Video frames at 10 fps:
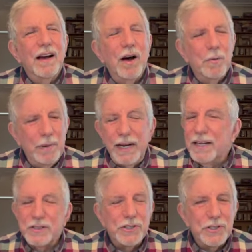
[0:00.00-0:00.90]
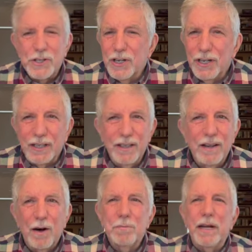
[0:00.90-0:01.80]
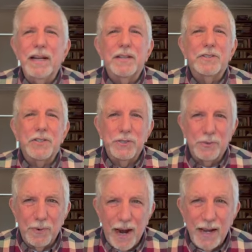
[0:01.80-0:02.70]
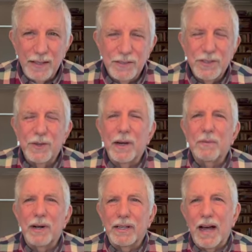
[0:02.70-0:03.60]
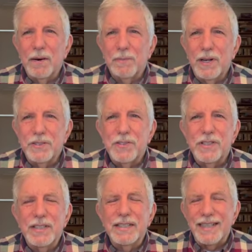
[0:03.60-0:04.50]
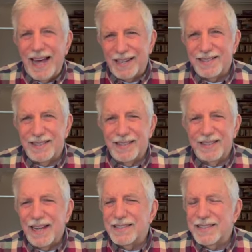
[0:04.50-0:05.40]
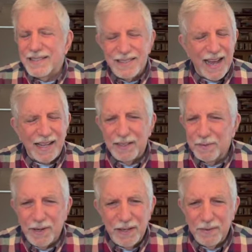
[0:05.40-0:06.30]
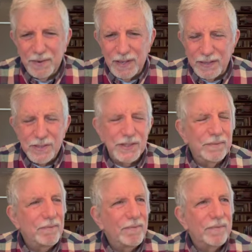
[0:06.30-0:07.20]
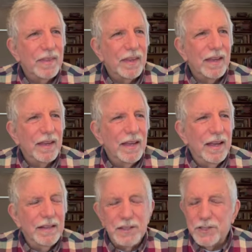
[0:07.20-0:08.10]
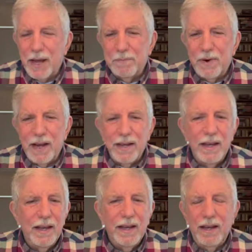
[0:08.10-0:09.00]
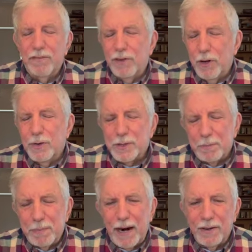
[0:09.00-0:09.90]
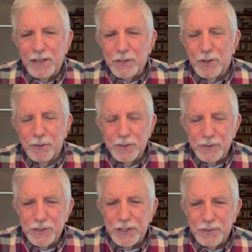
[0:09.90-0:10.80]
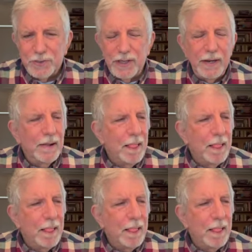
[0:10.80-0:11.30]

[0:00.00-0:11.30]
Obedience is good. Obedience is right. Doing what God wants is excellent. That's exactly what he wants. In the same way, if you as a parent told your children